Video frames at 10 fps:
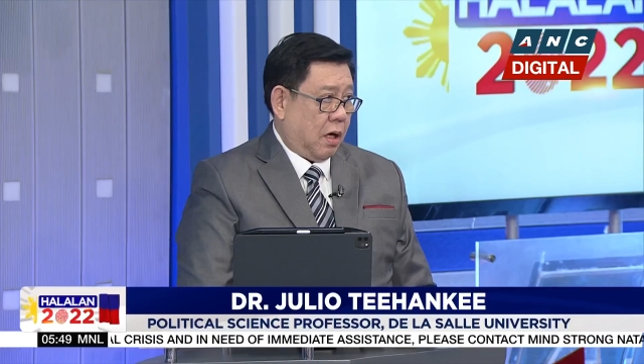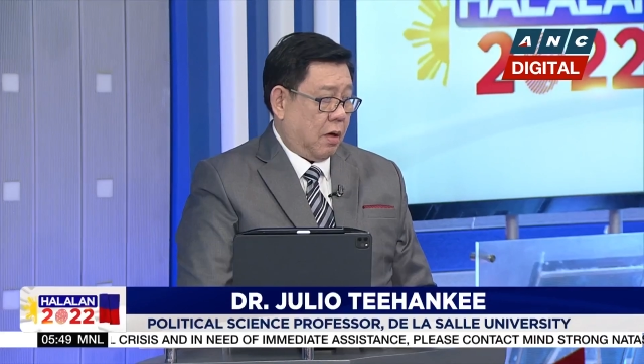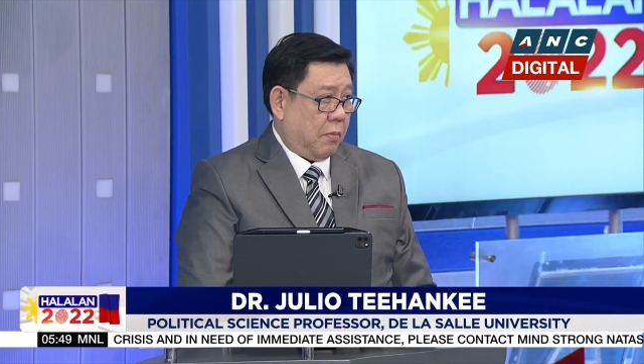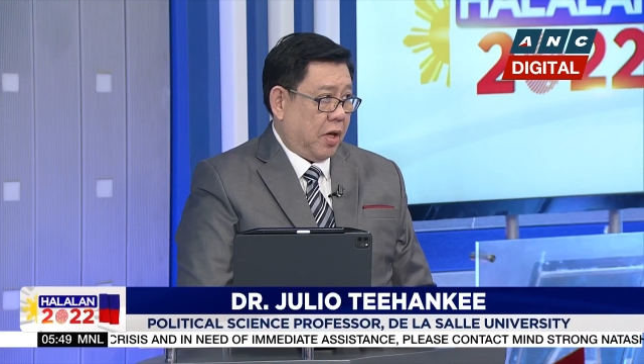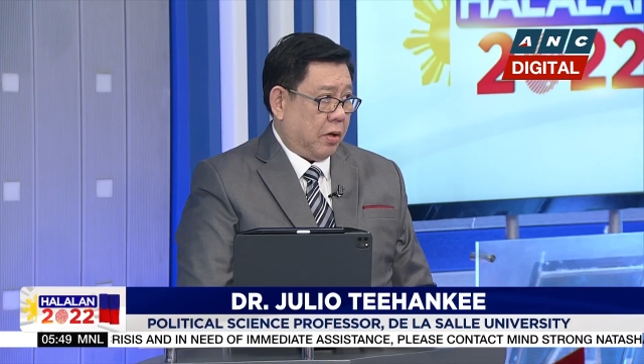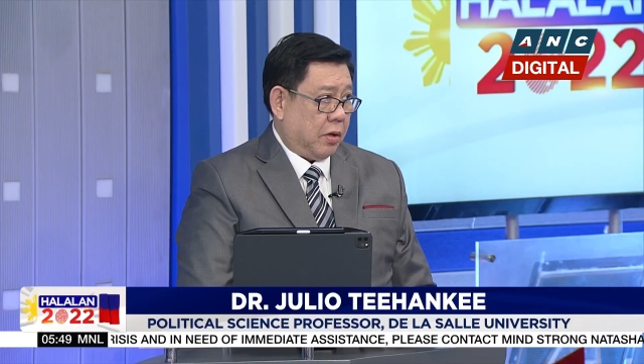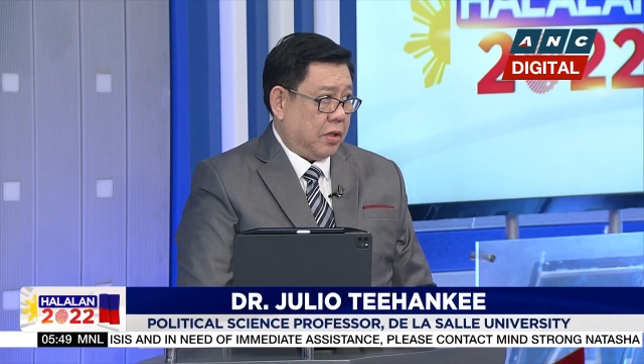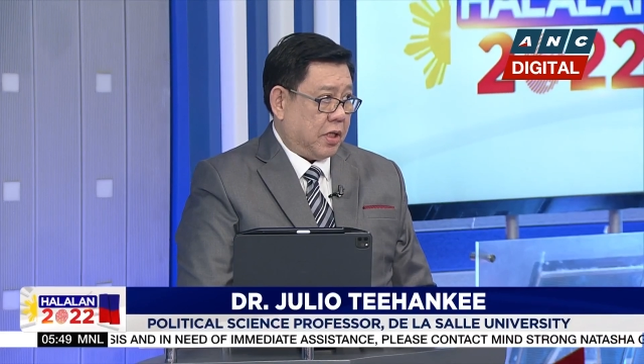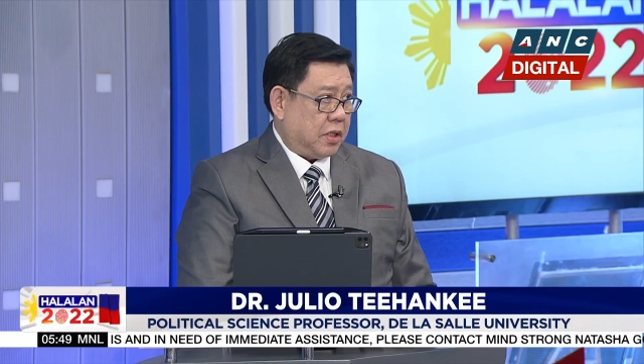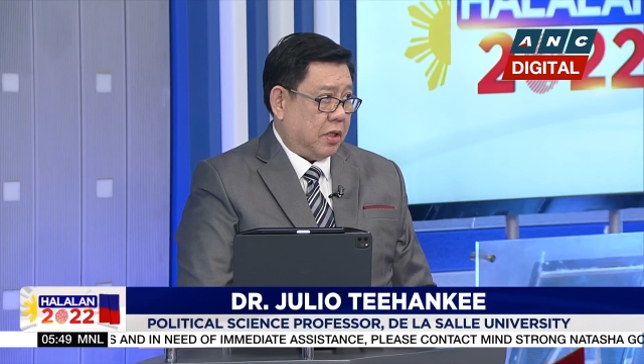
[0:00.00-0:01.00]
Mayor
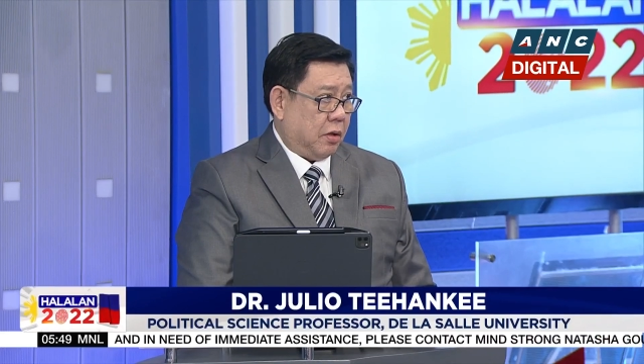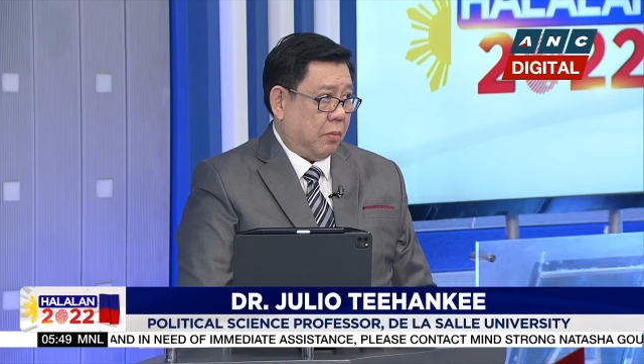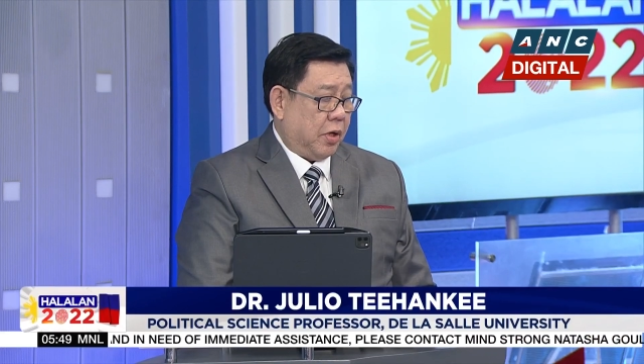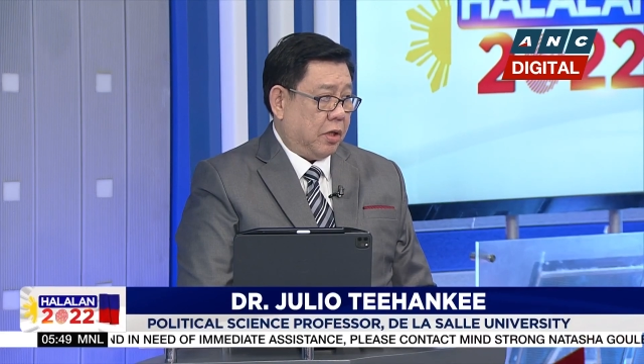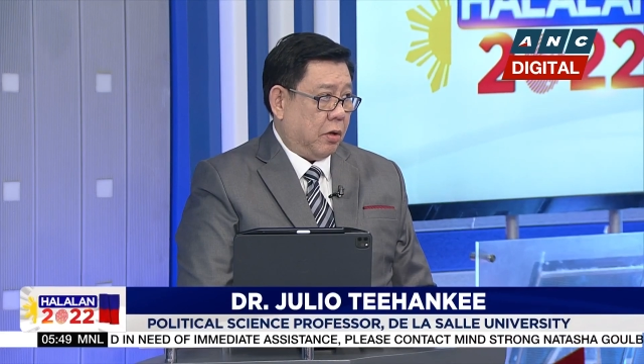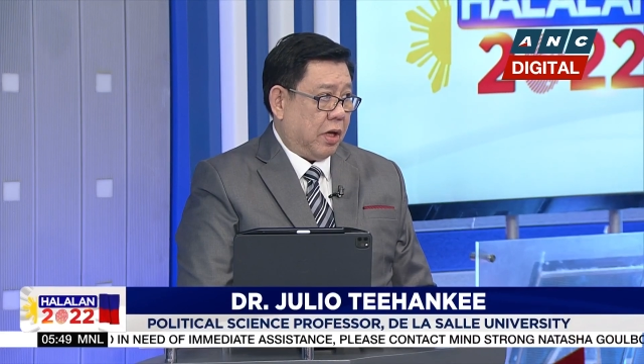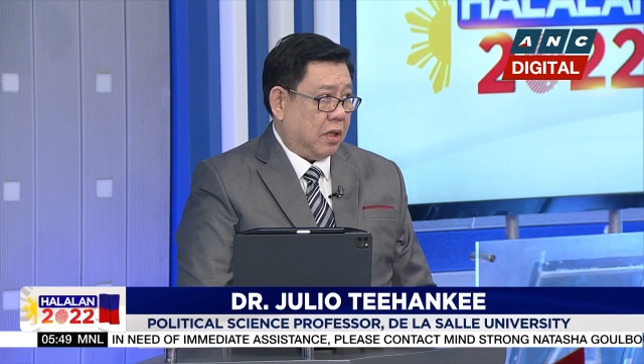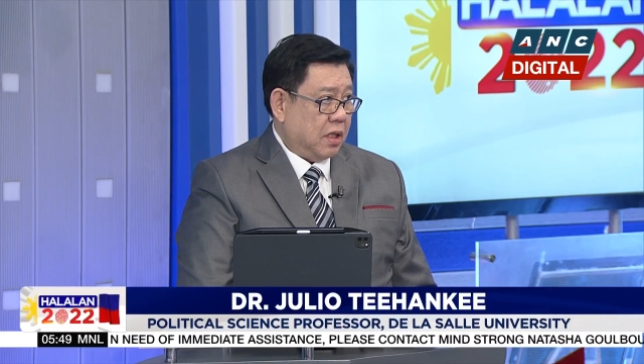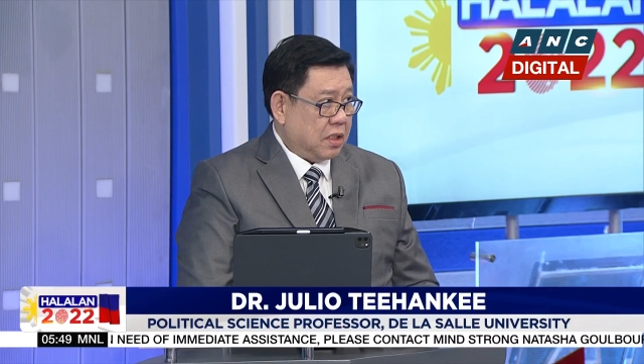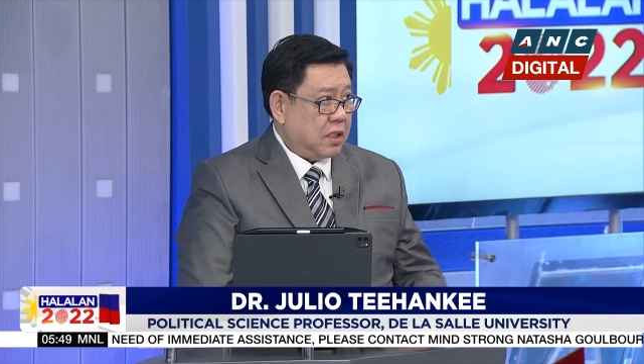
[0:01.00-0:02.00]
Jesse Robredo,
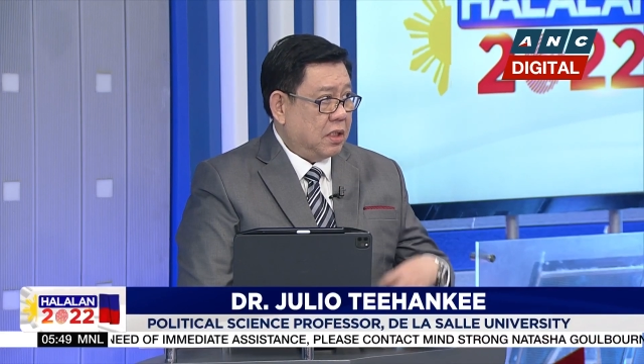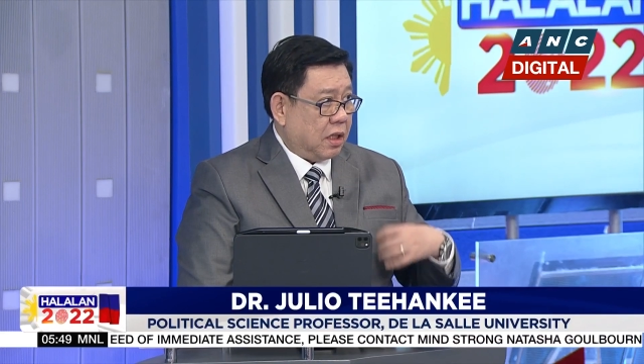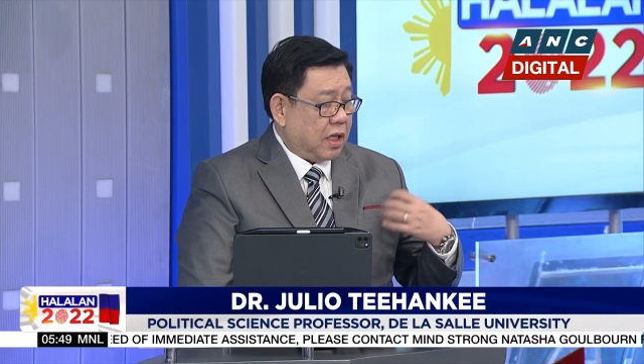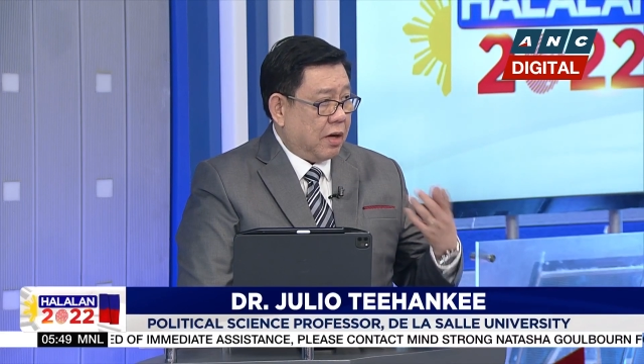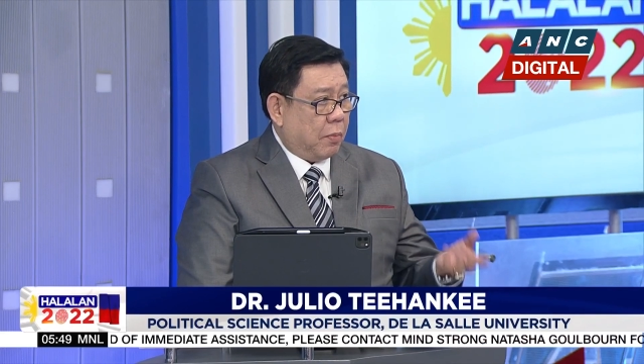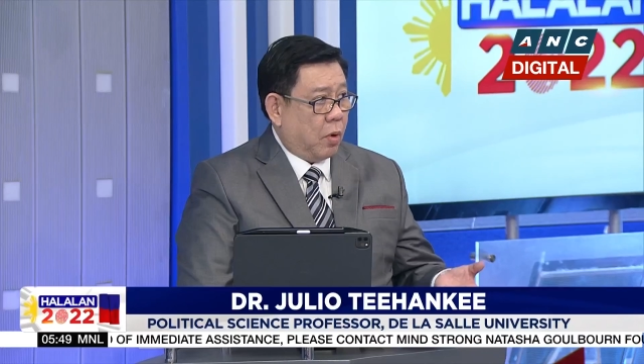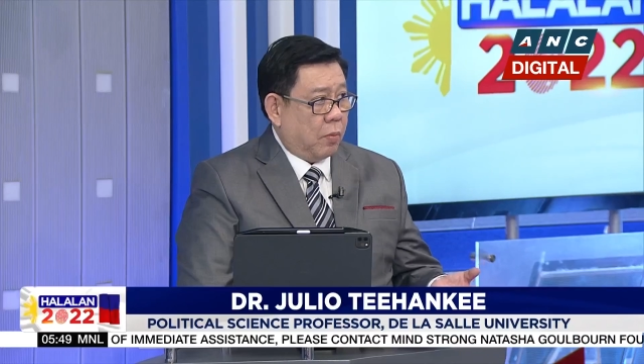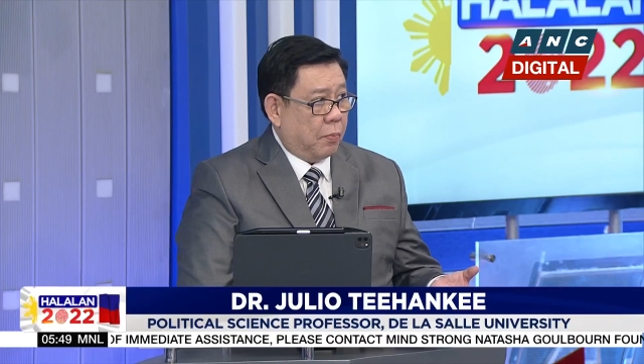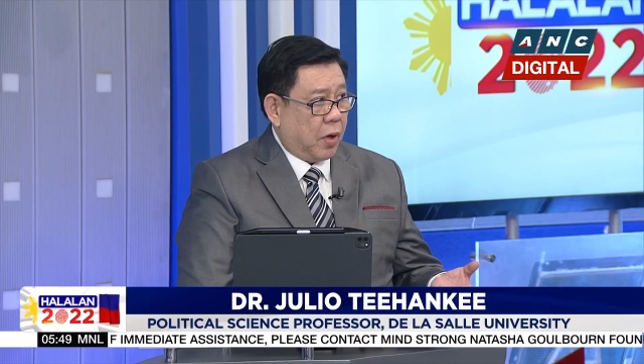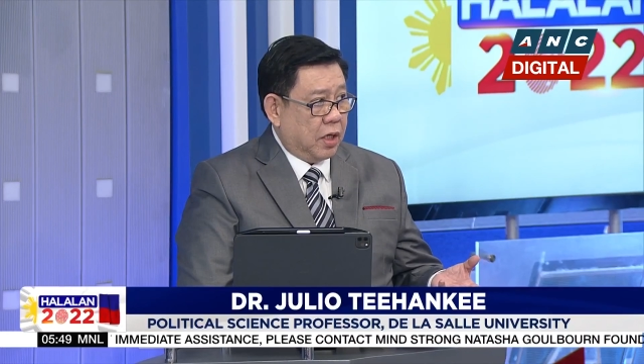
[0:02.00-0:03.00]
and this is the type of
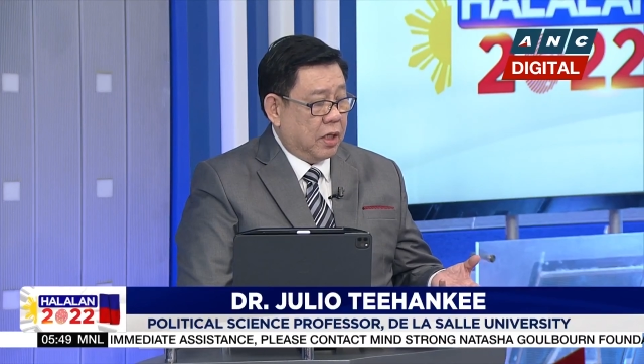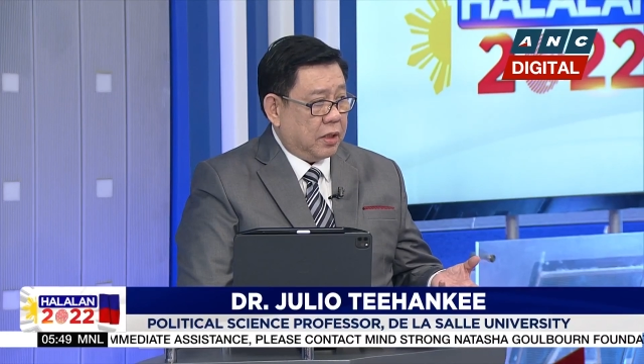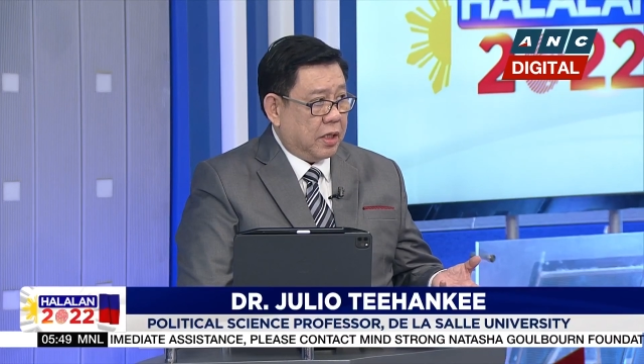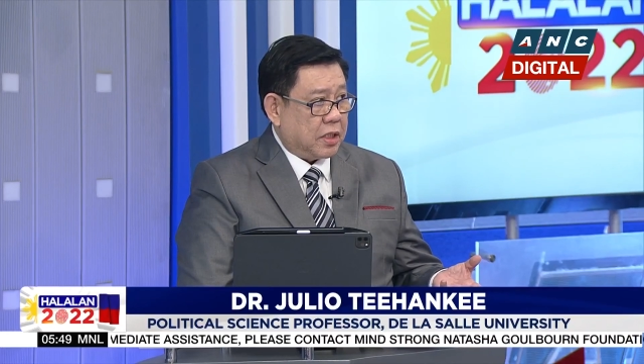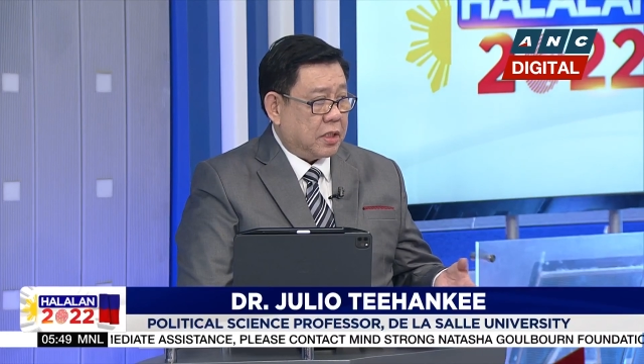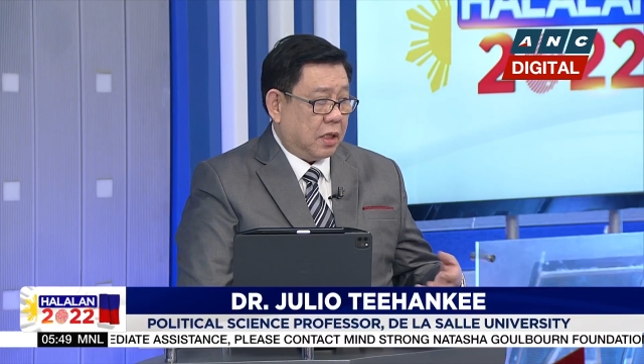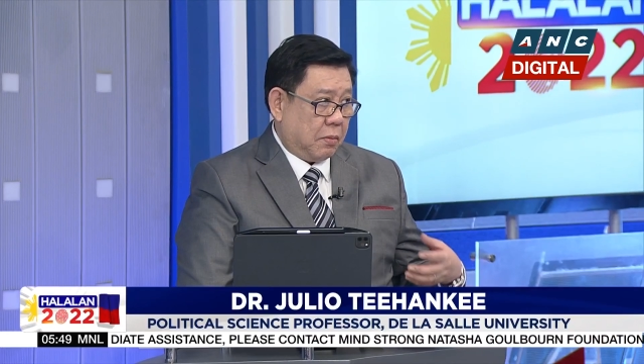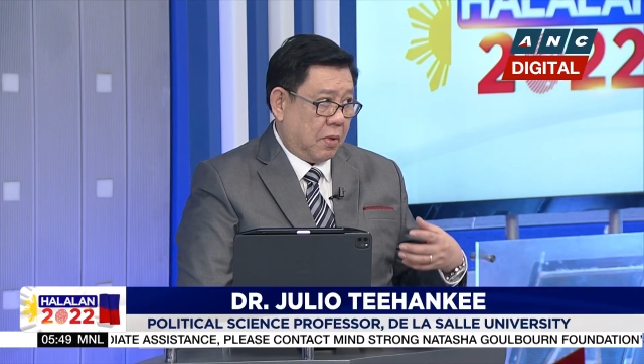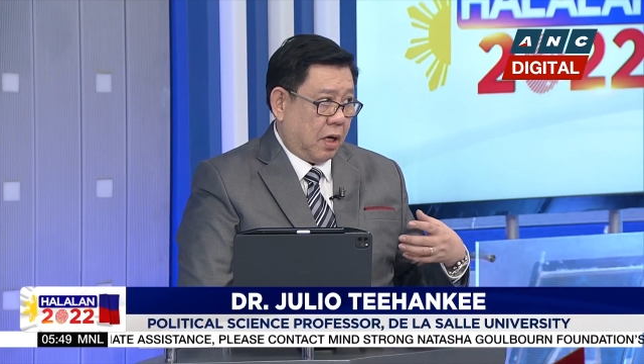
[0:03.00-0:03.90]
politics that